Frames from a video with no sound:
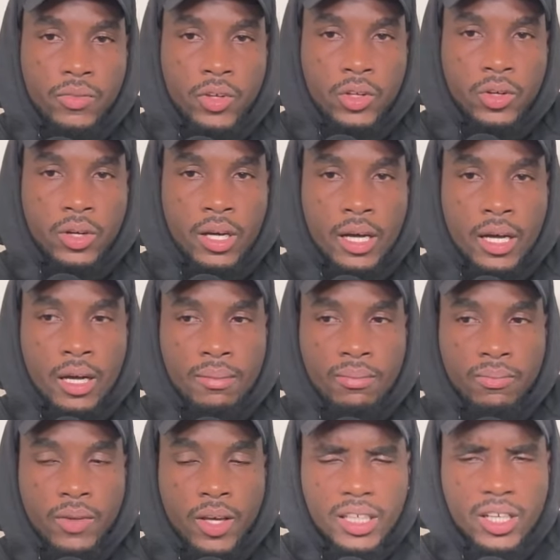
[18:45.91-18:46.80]
You know,
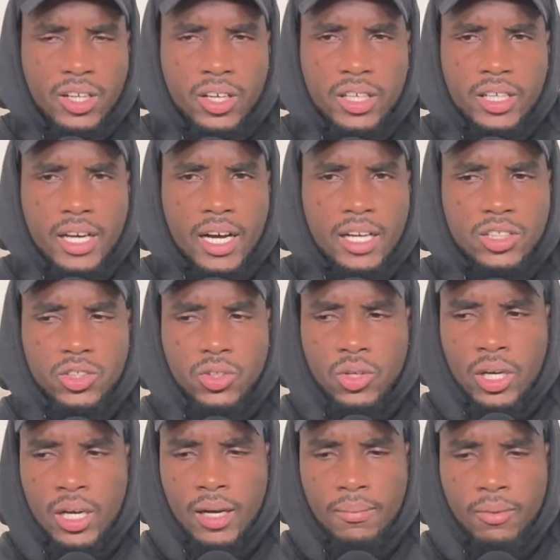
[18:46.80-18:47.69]
um, you know, he also
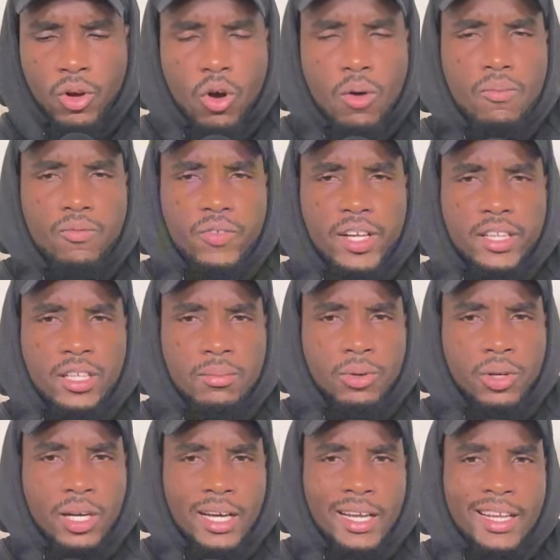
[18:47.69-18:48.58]
um
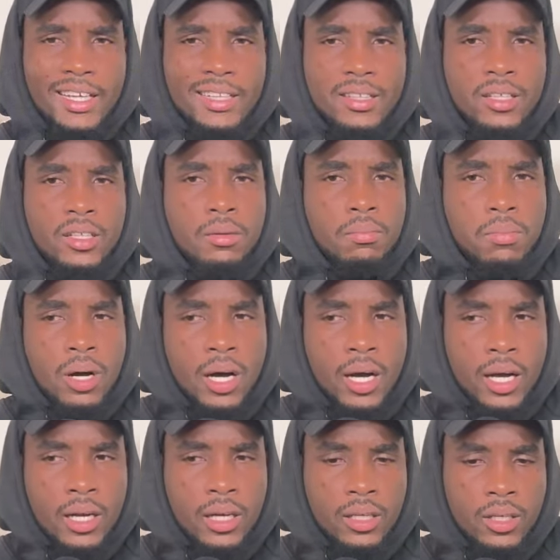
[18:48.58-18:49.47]
comfortable collecting the ball.